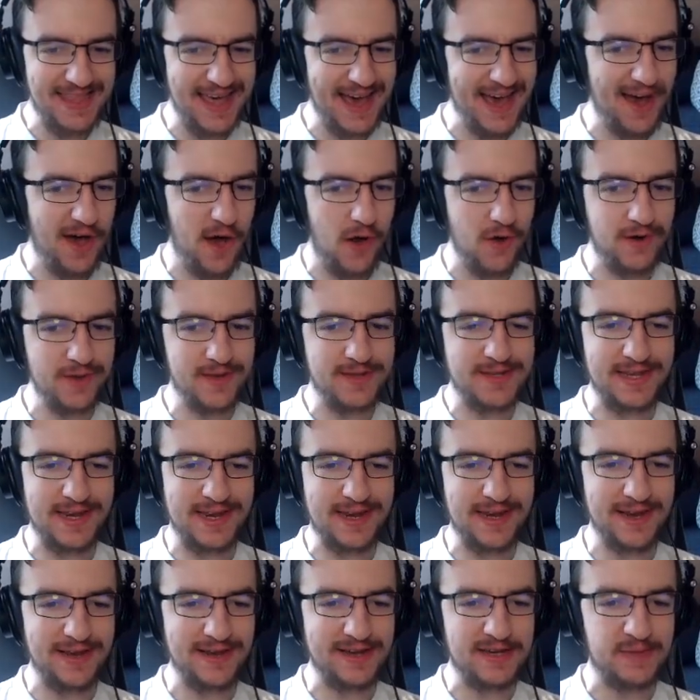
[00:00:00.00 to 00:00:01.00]
that
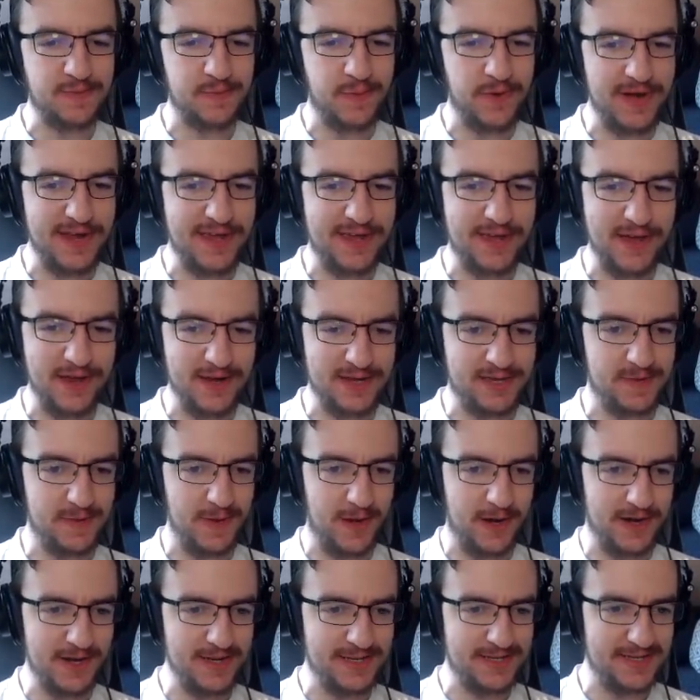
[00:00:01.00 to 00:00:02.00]
honestly looks pretty good, to be
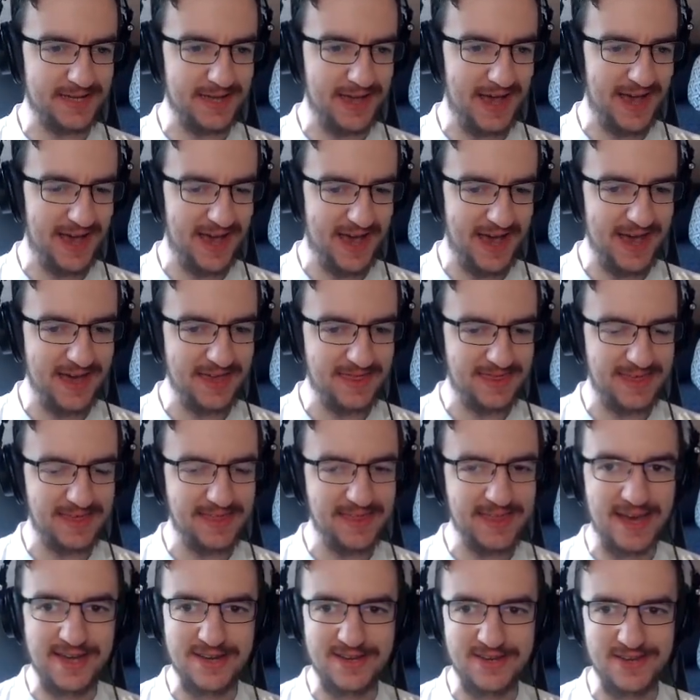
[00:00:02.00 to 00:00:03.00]
honest. Uh, I
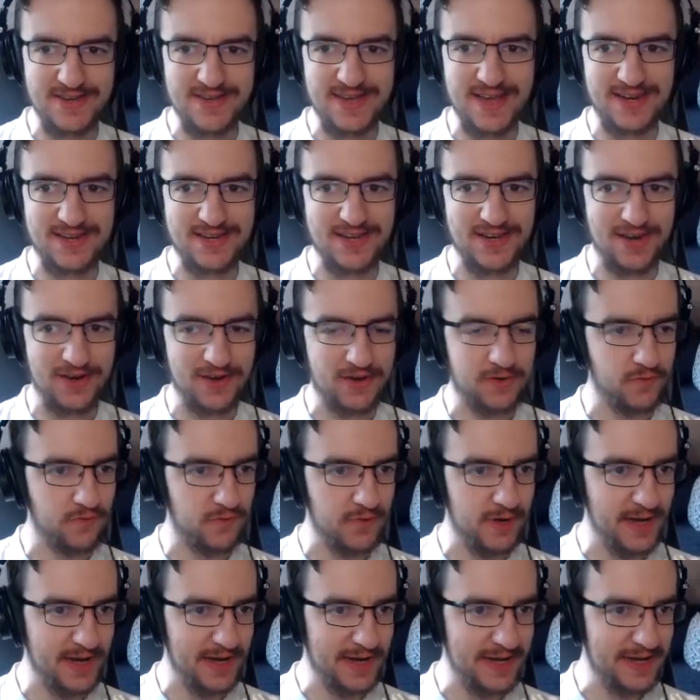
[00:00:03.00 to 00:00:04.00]
think that does actually look
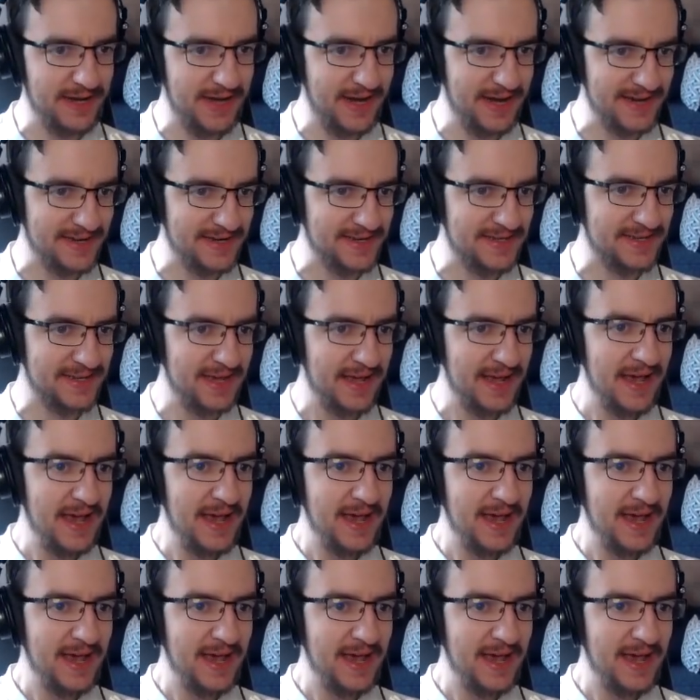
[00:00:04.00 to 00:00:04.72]
really nice.